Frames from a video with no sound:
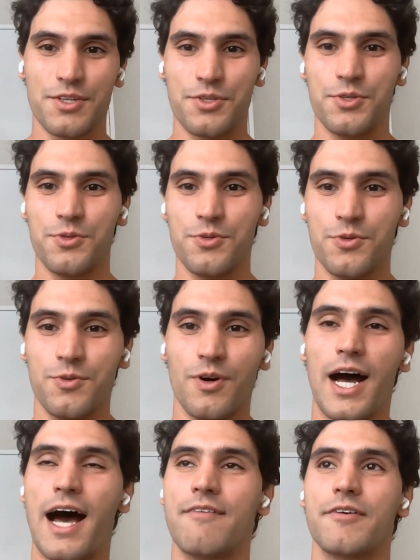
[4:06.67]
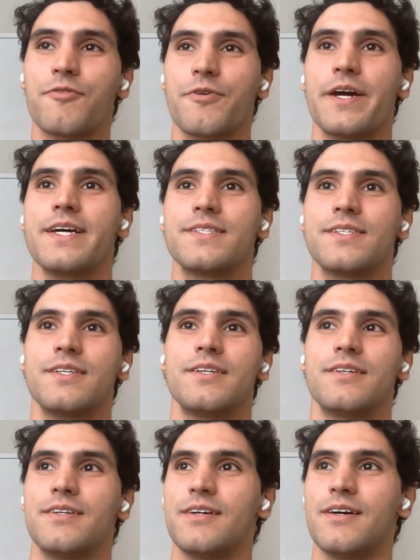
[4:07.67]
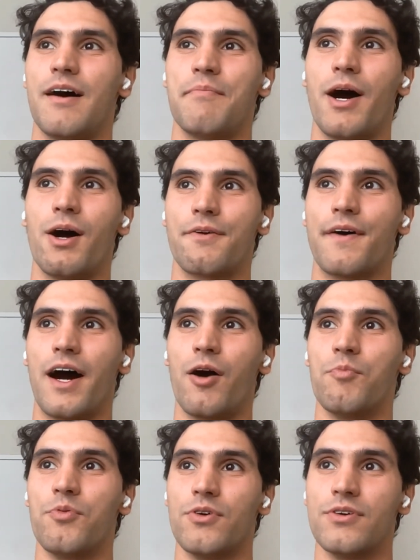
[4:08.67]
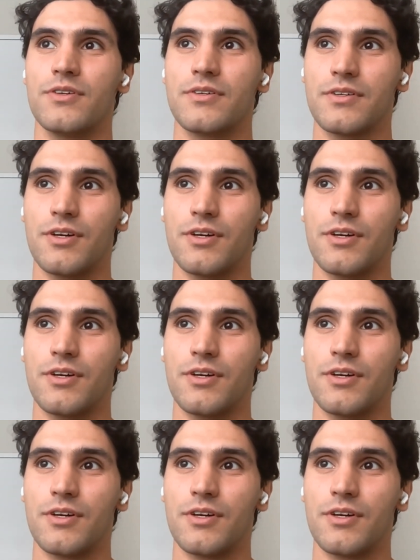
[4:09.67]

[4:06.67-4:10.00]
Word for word: you have a crazy amount of output.